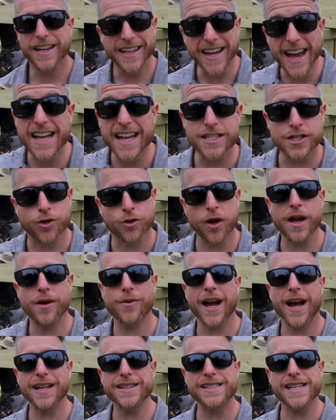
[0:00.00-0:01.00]
Yes, ground
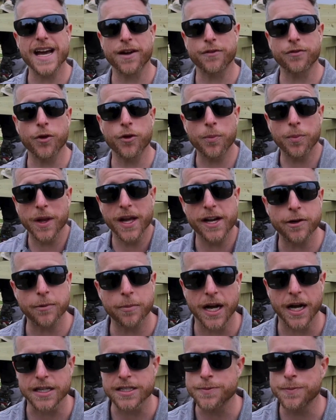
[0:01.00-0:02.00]
contact for a planter
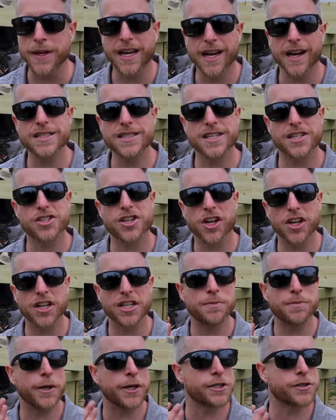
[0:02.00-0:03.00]
box because it's going to
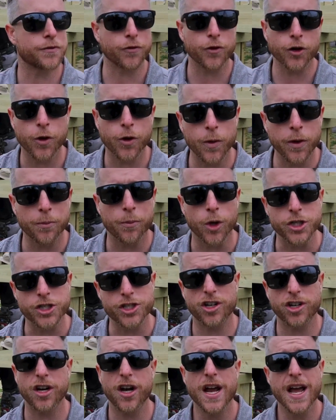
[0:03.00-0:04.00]
experience frequent
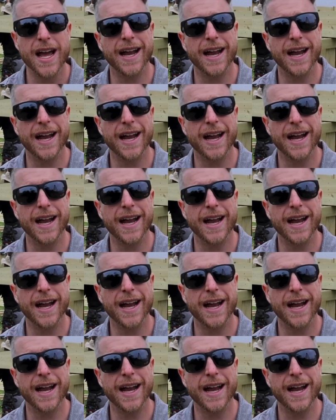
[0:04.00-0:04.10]
moisture